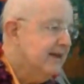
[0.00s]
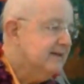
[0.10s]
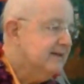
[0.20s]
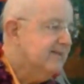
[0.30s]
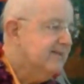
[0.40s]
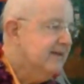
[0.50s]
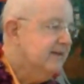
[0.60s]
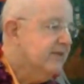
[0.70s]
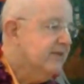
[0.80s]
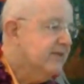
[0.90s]

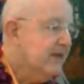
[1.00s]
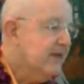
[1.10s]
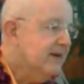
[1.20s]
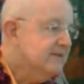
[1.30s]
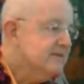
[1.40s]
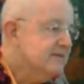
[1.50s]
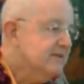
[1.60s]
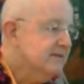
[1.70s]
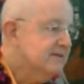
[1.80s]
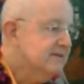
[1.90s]
Accepting the thoughts
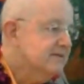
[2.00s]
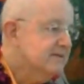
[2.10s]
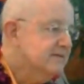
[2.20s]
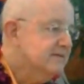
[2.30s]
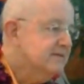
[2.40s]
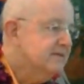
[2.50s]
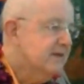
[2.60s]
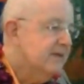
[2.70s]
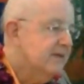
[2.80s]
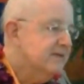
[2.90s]

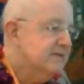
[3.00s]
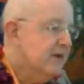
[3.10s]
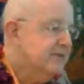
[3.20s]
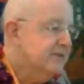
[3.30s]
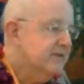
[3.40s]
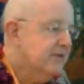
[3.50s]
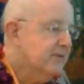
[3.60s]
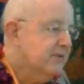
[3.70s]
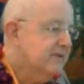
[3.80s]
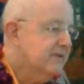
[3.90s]
of exalted
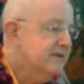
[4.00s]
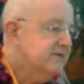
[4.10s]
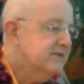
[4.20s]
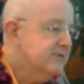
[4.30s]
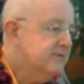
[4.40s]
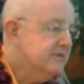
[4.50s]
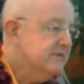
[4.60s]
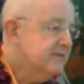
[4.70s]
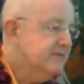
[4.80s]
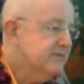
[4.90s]
authorities through disciplic